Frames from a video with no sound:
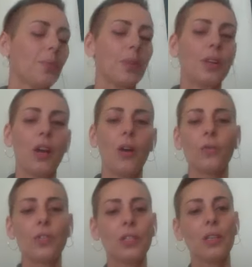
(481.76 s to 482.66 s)
you know,
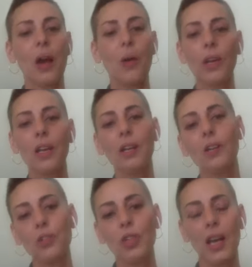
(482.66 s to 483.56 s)
just I want to
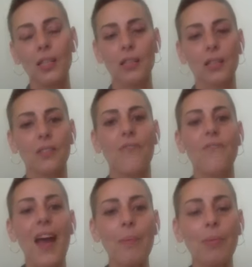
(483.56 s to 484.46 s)
introduce you guys to this
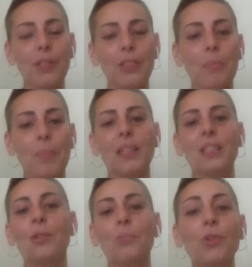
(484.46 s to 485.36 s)
fabulous,
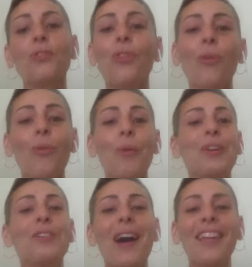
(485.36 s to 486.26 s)
amazing, beautiful
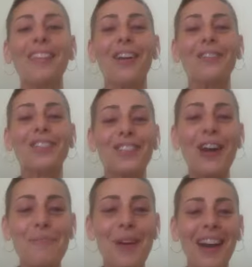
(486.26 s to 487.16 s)
woman who I love
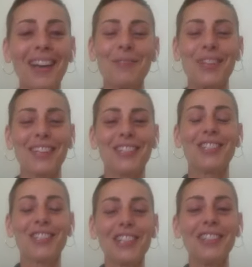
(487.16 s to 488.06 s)
so much
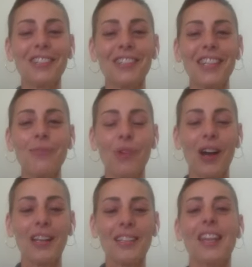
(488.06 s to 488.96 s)
because she literally
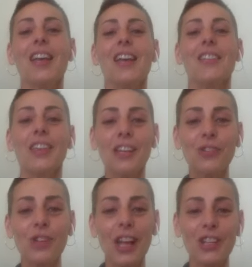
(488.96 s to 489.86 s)
was the
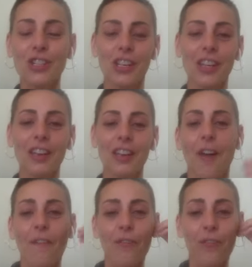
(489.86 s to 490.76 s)
introduction
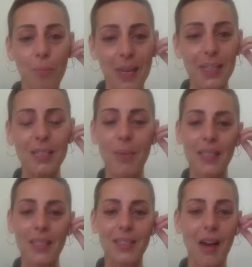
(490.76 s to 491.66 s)
for me to
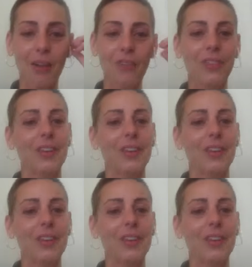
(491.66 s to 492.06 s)
myself